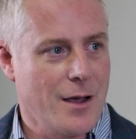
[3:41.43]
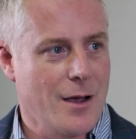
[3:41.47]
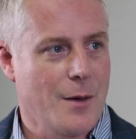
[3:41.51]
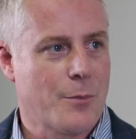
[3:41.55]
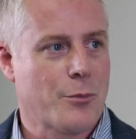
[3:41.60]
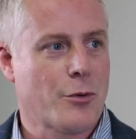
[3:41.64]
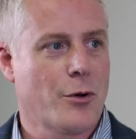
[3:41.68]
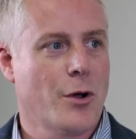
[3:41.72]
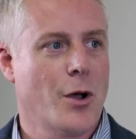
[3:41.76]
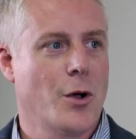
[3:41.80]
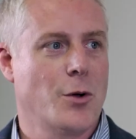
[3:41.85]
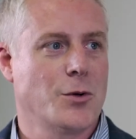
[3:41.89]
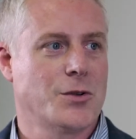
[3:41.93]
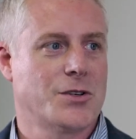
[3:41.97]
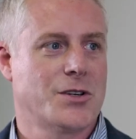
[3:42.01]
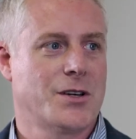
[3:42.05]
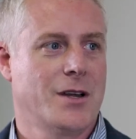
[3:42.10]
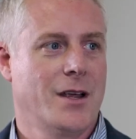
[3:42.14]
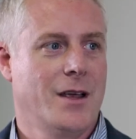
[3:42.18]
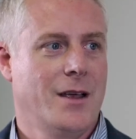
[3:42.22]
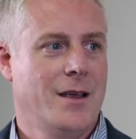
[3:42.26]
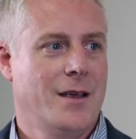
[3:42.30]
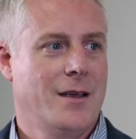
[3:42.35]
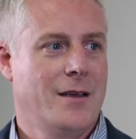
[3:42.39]
approach.
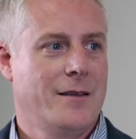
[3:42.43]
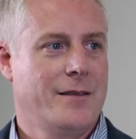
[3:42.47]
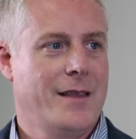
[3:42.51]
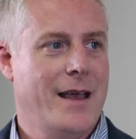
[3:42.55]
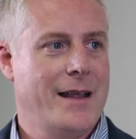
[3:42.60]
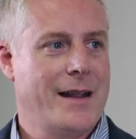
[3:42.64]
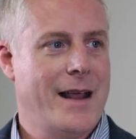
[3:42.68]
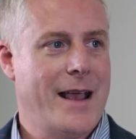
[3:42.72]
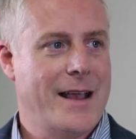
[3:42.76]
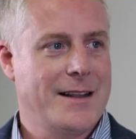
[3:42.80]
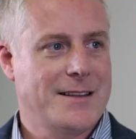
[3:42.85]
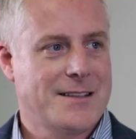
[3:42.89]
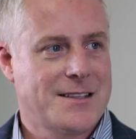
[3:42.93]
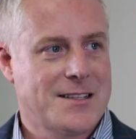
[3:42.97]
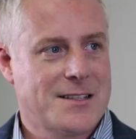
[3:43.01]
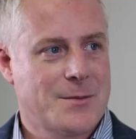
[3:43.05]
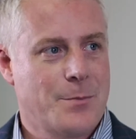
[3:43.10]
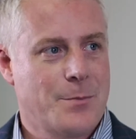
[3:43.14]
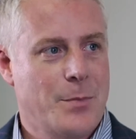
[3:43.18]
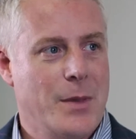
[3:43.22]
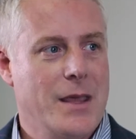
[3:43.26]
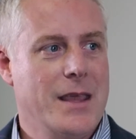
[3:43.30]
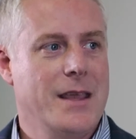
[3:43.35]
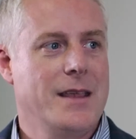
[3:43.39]
That adds
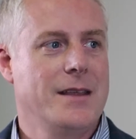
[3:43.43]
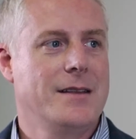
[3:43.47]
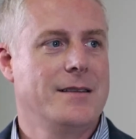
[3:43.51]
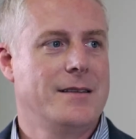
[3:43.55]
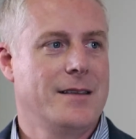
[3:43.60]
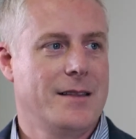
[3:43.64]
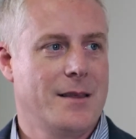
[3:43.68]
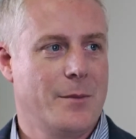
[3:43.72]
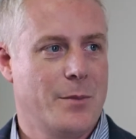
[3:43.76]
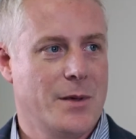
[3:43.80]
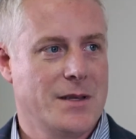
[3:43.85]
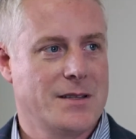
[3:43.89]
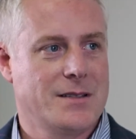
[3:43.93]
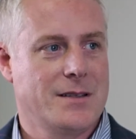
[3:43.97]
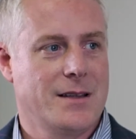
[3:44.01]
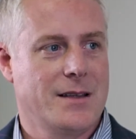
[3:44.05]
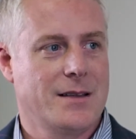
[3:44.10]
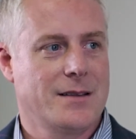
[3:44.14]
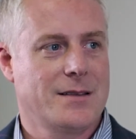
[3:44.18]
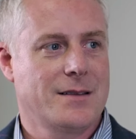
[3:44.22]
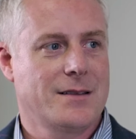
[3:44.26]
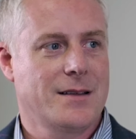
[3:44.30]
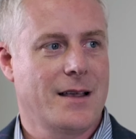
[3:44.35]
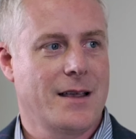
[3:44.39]
speed to the
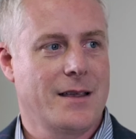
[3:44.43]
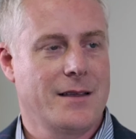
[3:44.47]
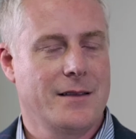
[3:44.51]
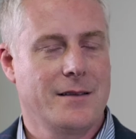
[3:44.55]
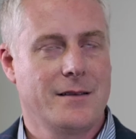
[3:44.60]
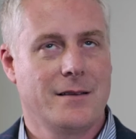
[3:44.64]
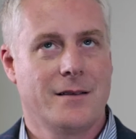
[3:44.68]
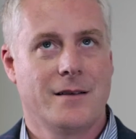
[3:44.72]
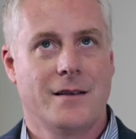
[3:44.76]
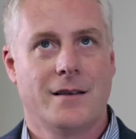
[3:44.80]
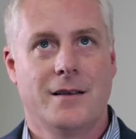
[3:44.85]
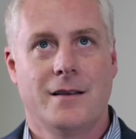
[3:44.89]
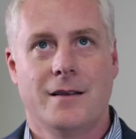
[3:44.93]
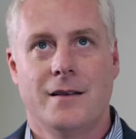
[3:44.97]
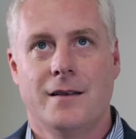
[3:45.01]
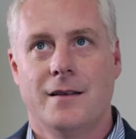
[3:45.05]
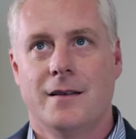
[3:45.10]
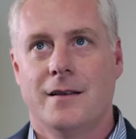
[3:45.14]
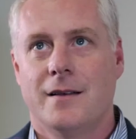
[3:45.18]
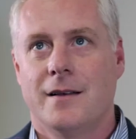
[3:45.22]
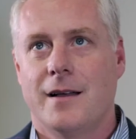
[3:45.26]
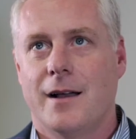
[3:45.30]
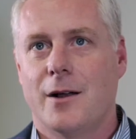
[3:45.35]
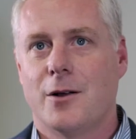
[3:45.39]
business. I
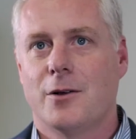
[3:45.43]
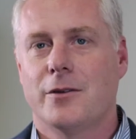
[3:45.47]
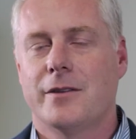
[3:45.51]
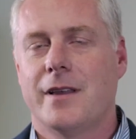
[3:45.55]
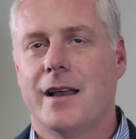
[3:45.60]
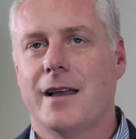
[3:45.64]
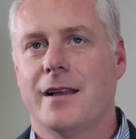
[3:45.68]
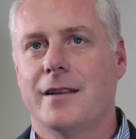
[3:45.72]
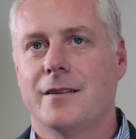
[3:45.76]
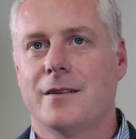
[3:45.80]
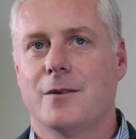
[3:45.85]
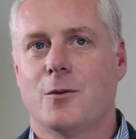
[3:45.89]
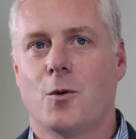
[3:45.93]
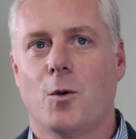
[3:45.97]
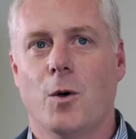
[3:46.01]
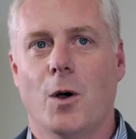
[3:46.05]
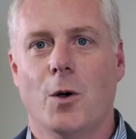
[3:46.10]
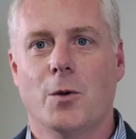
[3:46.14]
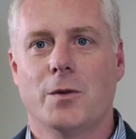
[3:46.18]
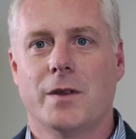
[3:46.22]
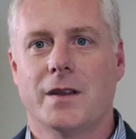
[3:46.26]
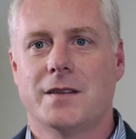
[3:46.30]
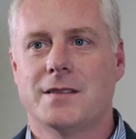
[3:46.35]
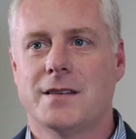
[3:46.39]
heard that
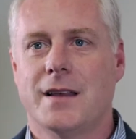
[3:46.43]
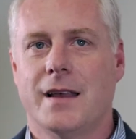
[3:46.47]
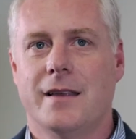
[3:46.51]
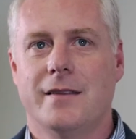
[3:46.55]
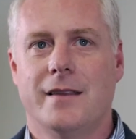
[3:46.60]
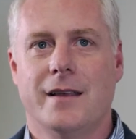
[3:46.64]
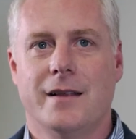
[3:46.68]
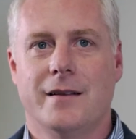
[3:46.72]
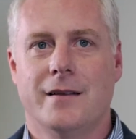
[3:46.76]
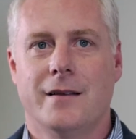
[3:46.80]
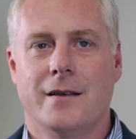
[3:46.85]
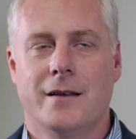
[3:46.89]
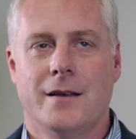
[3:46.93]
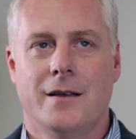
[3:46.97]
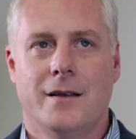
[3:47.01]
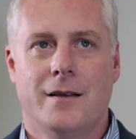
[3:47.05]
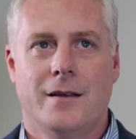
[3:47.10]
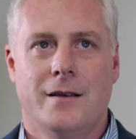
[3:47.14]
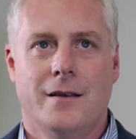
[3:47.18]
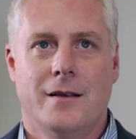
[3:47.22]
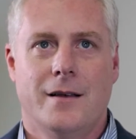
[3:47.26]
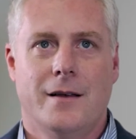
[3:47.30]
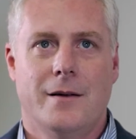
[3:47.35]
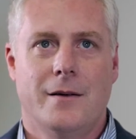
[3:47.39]
quote that said that
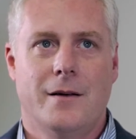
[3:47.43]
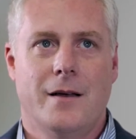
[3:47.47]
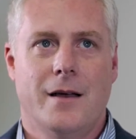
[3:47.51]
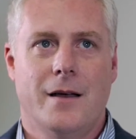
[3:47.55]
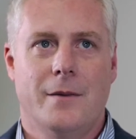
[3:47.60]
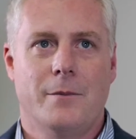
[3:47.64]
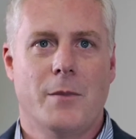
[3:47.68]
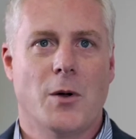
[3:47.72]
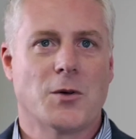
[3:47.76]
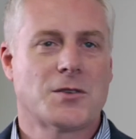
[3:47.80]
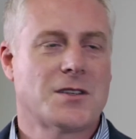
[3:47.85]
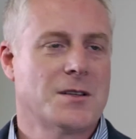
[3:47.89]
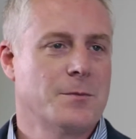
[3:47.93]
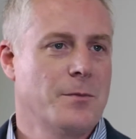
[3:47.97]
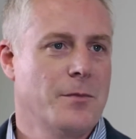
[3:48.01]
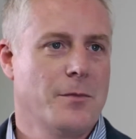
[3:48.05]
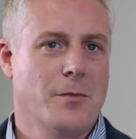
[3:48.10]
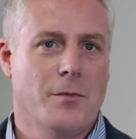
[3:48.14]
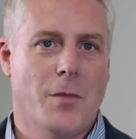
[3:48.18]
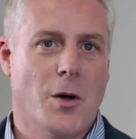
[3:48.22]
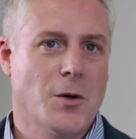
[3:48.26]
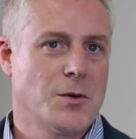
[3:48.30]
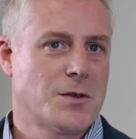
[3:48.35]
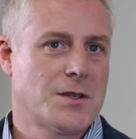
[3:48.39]
most
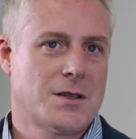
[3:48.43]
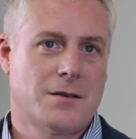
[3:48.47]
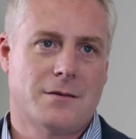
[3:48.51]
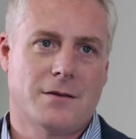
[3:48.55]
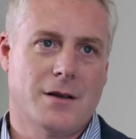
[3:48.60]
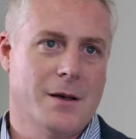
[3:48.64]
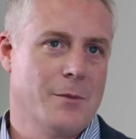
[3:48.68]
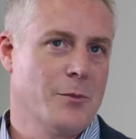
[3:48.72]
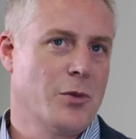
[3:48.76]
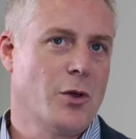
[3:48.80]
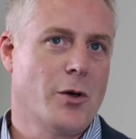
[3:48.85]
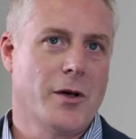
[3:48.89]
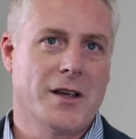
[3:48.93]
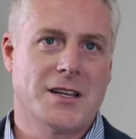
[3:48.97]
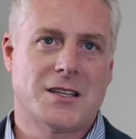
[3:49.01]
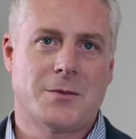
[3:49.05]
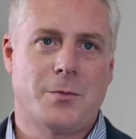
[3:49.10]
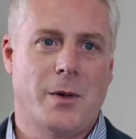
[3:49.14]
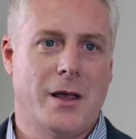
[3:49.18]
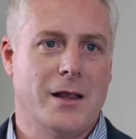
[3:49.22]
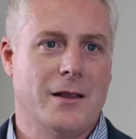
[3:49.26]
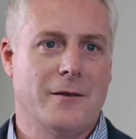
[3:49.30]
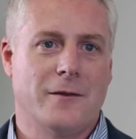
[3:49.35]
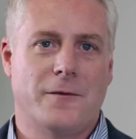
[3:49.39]
employees
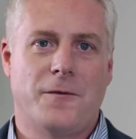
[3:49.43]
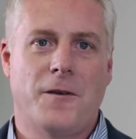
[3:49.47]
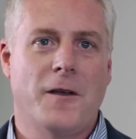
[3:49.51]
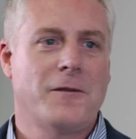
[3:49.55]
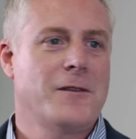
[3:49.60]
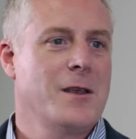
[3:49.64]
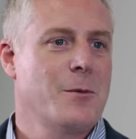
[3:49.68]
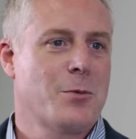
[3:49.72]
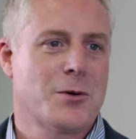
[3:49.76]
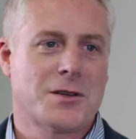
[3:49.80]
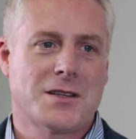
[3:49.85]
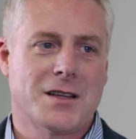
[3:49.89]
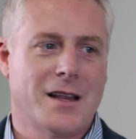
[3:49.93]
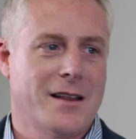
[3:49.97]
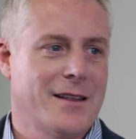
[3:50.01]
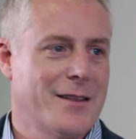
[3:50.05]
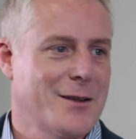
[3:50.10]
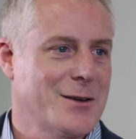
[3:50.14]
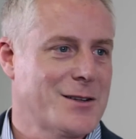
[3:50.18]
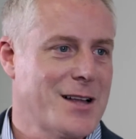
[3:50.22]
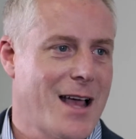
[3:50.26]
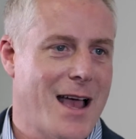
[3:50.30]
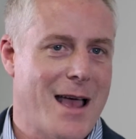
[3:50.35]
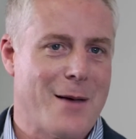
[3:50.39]
spend 50% of
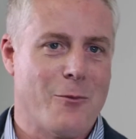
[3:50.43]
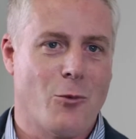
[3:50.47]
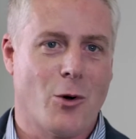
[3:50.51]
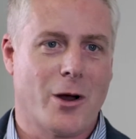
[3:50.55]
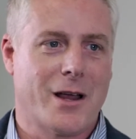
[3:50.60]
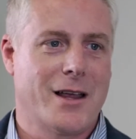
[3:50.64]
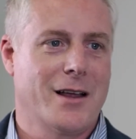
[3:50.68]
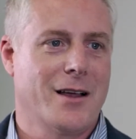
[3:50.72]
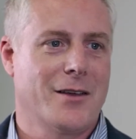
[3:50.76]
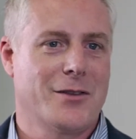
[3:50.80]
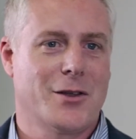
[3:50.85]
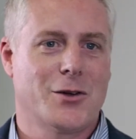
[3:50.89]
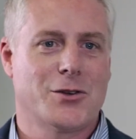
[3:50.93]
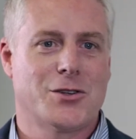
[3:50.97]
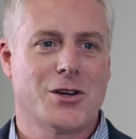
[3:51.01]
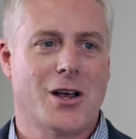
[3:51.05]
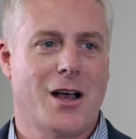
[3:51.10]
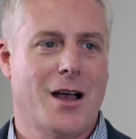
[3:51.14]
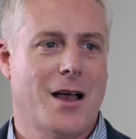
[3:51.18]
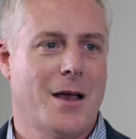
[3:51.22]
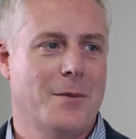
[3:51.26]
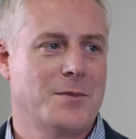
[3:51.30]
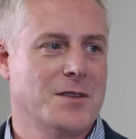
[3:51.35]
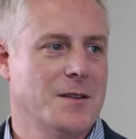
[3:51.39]
their time working on their
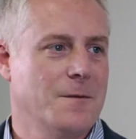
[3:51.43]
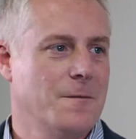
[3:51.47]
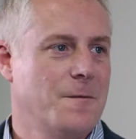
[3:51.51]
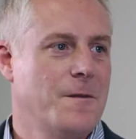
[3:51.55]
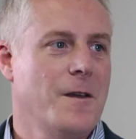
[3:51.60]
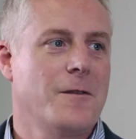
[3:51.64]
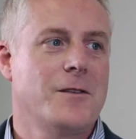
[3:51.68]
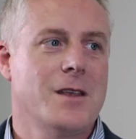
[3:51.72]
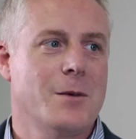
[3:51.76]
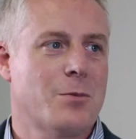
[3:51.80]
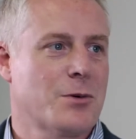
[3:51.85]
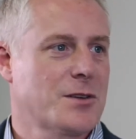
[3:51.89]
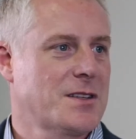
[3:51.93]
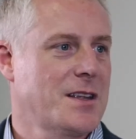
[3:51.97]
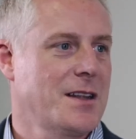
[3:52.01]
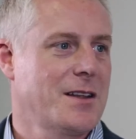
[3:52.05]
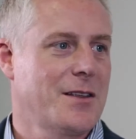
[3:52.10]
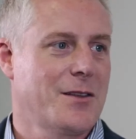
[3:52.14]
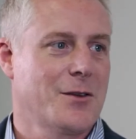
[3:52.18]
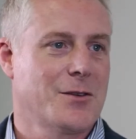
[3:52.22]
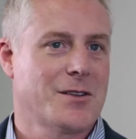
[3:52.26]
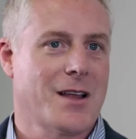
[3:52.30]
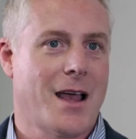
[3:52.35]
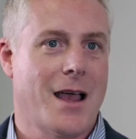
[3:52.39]
jobs and 50% of
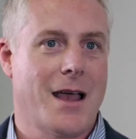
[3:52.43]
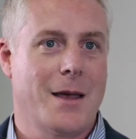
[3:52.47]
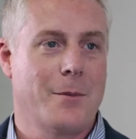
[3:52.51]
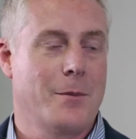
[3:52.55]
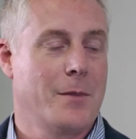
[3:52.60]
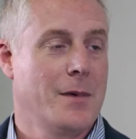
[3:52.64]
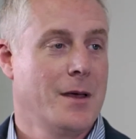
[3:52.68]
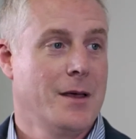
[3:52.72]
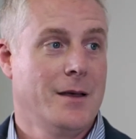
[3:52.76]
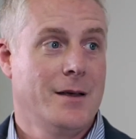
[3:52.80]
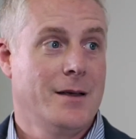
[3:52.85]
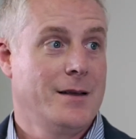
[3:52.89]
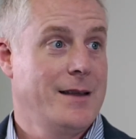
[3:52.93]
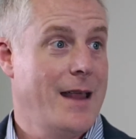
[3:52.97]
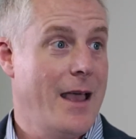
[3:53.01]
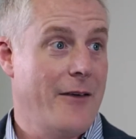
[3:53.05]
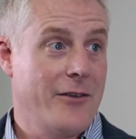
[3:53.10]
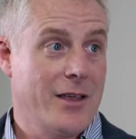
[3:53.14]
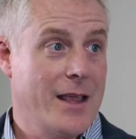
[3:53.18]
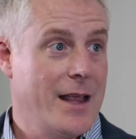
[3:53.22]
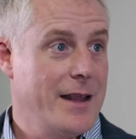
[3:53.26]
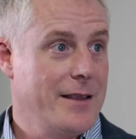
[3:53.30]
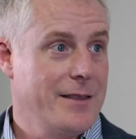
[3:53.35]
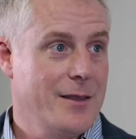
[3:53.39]
their time
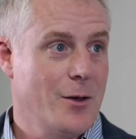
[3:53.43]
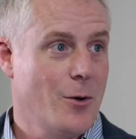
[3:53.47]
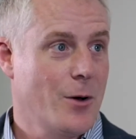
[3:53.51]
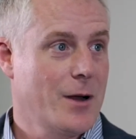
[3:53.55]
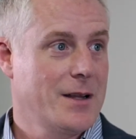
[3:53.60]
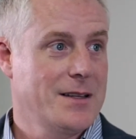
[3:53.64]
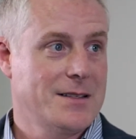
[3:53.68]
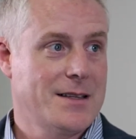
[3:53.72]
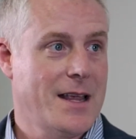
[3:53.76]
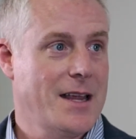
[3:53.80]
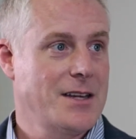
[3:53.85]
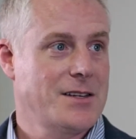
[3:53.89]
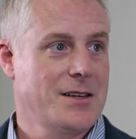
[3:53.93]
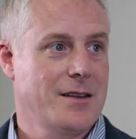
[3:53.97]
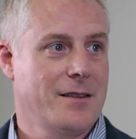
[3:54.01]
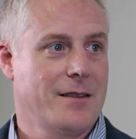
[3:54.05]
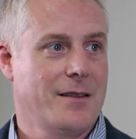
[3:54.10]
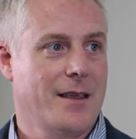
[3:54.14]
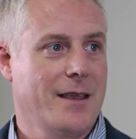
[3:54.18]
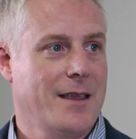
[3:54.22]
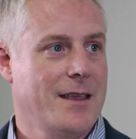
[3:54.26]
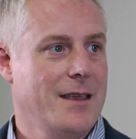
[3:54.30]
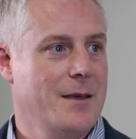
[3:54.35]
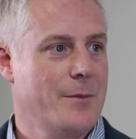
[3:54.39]
navigating the organization,
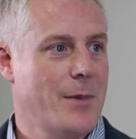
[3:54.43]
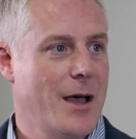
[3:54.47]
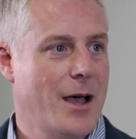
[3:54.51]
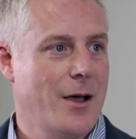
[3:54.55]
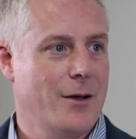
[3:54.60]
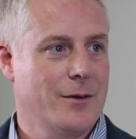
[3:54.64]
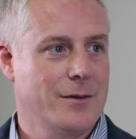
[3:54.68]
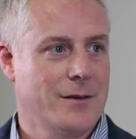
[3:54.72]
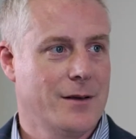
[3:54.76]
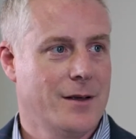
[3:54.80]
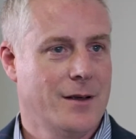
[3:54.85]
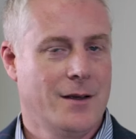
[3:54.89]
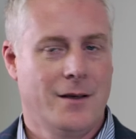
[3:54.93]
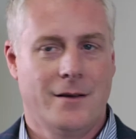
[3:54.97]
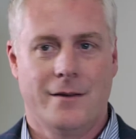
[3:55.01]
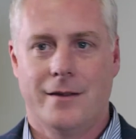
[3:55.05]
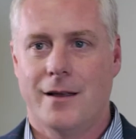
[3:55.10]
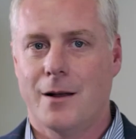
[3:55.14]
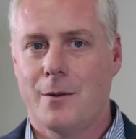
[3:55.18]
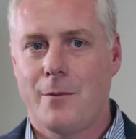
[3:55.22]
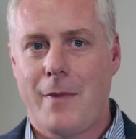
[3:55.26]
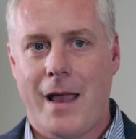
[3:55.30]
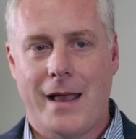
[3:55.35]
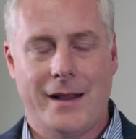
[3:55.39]
thinking about
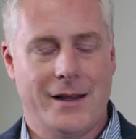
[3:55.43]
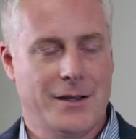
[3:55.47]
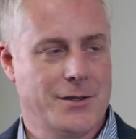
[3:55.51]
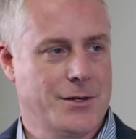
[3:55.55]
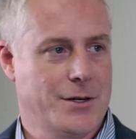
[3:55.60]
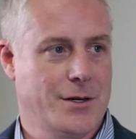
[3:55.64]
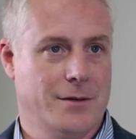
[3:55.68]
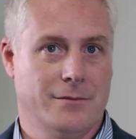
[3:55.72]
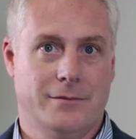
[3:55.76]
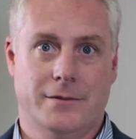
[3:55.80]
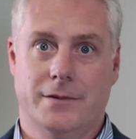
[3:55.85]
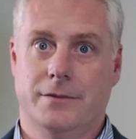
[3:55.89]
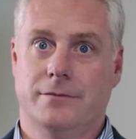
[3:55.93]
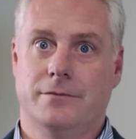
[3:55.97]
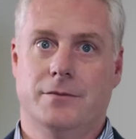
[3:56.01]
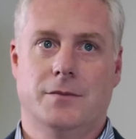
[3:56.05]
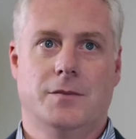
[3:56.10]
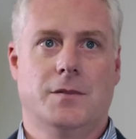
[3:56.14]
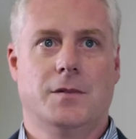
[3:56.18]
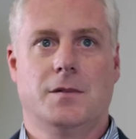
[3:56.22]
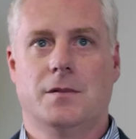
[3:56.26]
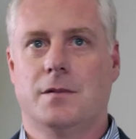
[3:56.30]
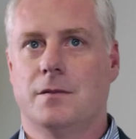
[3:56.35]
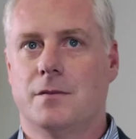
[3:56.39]
their manager.
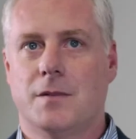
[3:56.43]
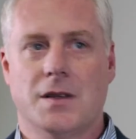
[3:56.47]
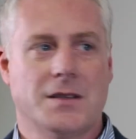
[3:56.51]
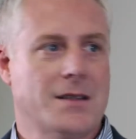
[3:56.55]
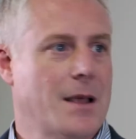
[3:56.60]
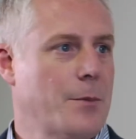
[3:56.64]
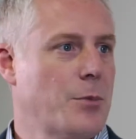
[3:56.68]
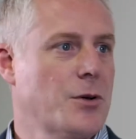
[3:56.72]
Does that